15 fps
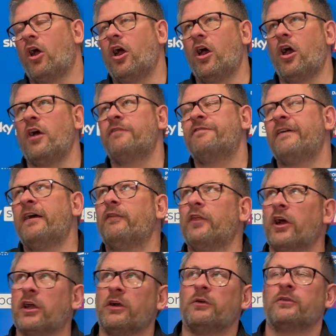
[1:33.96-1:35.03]
I felt
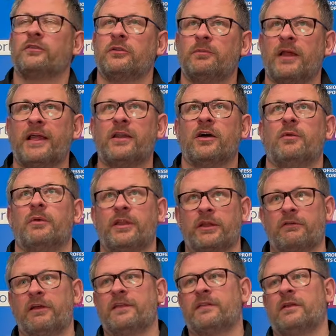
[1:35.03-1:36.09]
like I was going to play like one of the
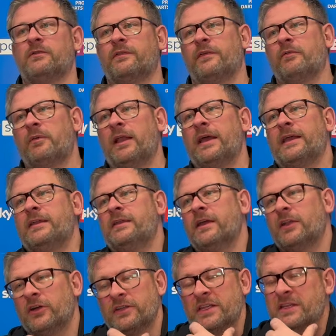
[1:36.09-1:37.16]
greatest games I've ever played, and
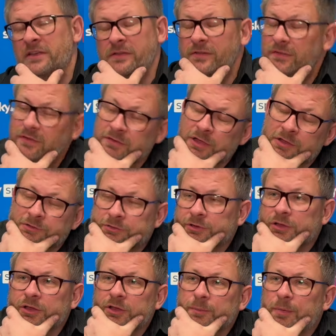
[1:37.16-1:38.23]
I didn't. So,
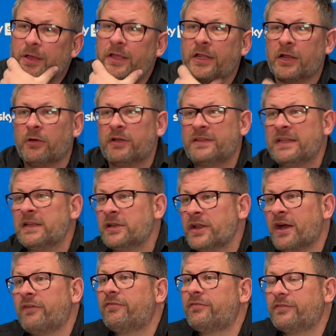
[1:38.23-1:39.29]
but you know, I did
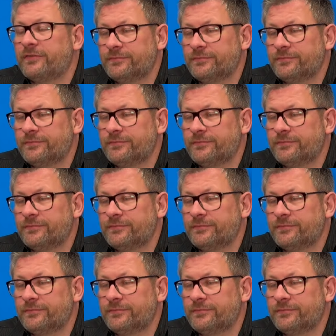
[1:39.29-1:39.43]
enough.